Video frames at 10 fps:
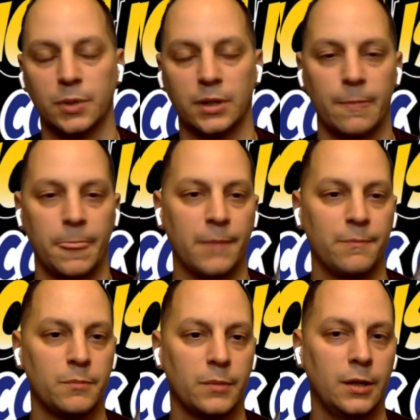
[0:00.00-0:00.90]
But,
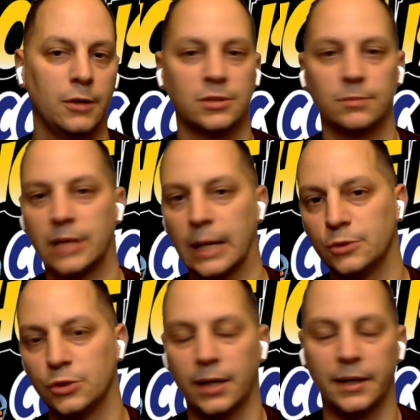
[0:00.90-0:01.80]
you know,
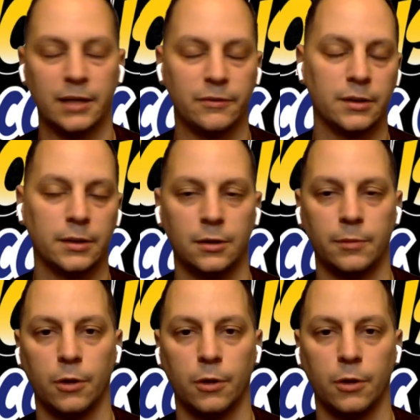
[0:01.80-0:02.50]
sometimes you got to give a little